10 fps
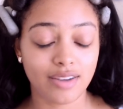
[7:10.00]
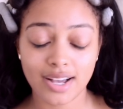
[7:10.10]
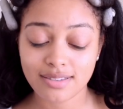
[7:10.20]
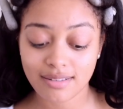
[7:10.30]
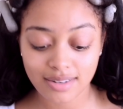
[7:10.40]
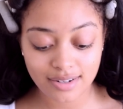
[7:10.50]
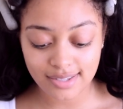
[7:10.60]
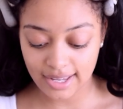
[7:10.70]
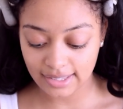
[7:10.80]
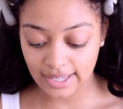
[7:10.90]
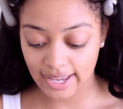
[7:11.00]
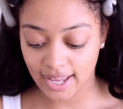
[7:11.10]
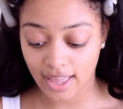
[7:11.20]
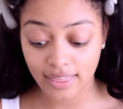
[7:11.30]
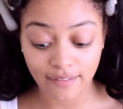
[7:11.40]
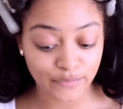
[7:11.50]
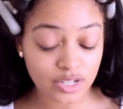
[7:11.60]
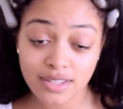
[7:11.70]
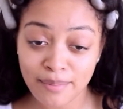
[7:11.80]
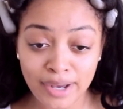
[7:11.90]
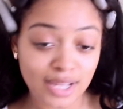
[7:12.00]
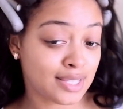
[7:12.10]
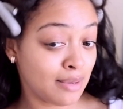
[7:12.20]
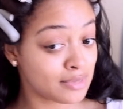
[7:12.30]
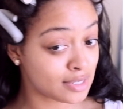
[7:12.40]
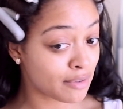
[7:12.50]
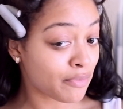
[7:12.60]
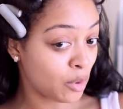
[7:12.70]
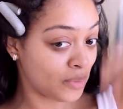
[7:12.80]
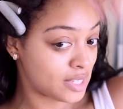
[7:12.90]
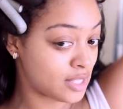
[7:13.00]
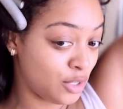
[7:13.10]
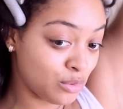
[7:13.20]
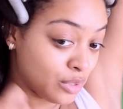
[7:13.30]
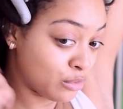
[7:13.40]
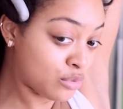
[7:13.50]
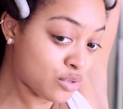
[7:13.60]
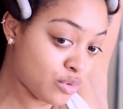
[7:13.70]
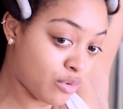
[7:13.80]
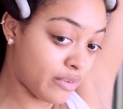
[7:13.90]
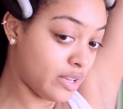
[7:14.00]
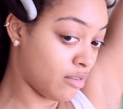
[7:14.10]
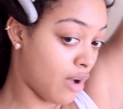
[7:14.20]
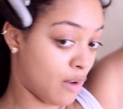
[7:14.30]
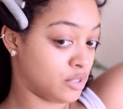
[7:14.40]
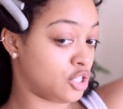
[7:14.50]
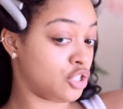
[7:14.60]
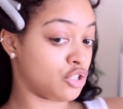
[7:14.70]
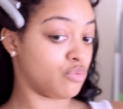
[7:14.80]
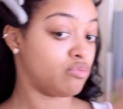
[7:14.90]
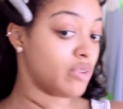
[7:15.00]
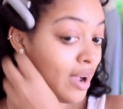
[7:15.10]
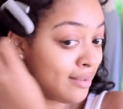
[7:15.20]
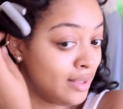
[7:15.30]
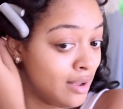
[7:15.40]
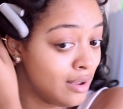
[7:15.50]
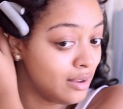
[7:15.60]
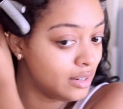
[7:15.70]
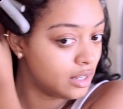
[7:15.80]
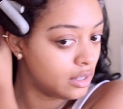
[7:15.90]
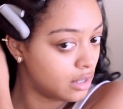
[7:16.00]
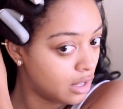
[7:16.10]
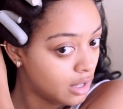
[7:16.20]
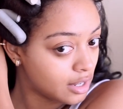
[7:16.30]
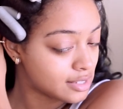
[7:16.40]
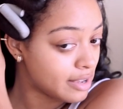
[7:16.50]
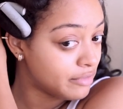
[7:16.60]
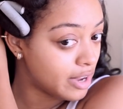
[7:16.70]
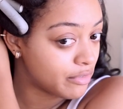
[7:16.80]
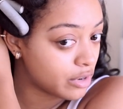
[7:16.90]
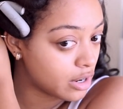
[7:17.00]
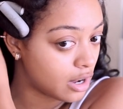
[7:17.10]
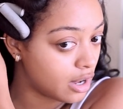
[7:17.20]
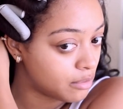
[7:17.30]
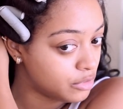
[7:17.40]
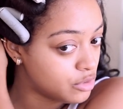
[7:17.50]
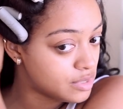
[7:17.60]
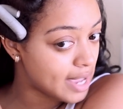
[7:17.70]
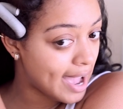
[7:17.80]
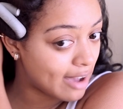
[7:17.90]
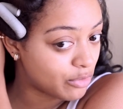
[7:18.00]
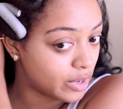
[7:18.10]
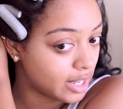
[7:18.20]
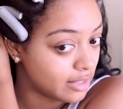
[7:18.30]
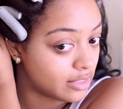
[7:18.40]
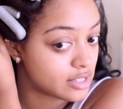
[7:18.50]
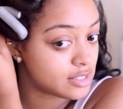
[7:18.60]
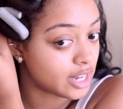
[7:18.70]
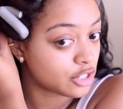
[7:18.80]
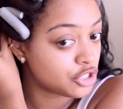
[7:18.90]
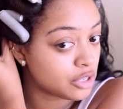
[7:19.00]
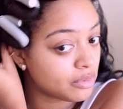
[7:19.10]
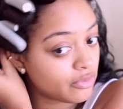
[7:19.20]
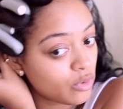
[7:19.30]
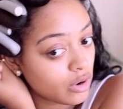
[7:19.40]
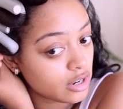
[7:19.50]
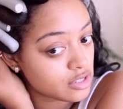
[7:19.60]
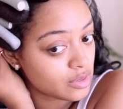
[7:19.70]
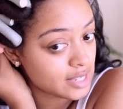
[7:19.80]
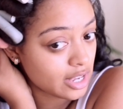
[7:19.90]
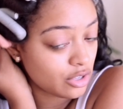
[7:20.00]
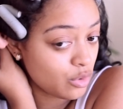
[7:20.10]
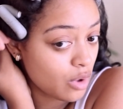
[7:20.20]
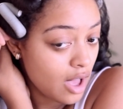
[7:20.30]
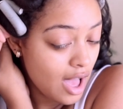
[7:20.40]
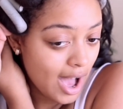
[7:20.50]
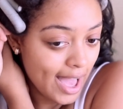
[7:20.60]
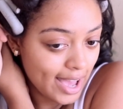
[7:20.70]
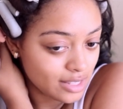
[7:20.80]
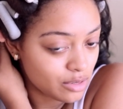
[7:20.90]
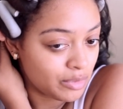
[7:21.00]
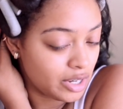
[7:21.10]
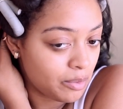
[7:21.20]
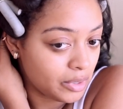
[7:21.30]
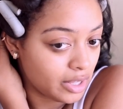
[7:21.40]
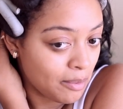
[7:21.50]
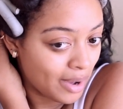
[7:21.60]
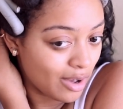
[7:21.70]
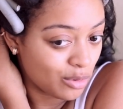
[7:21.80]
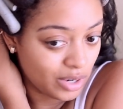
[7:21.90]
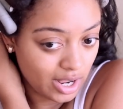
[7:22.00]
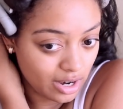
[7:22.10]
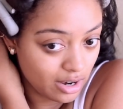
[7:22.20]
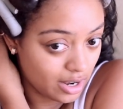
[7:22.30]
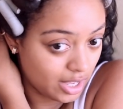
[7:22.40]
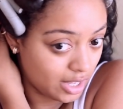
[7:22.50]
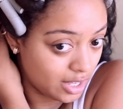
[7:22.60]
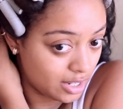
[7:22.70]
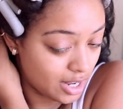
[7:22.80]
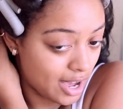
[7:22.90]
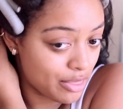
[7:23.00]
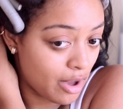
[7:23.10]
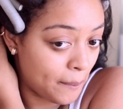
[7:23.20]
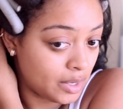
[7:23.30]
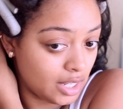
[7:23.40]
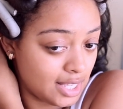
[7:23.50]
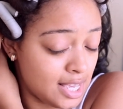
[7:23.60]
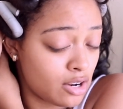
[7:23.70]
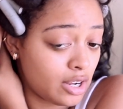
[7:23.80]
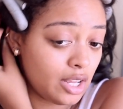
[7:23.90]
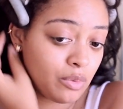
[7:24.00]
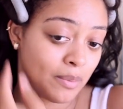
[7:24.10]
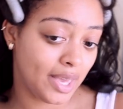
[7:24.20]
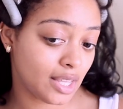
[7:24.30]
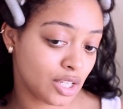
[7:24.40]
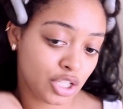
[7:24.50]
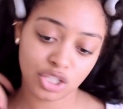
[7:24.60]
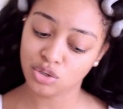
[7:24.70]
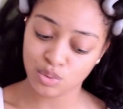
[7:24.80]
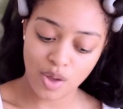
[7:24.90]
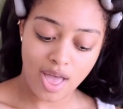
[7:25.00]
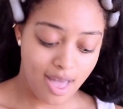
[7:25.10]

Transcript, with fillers: you guys don't understand like the first time i attempted to film this cute little tutorial i was struggling because I've never um, used a half wig in this texture before so it's like you I had to manipulate my own hair and I thought putting heat on it would make it look cute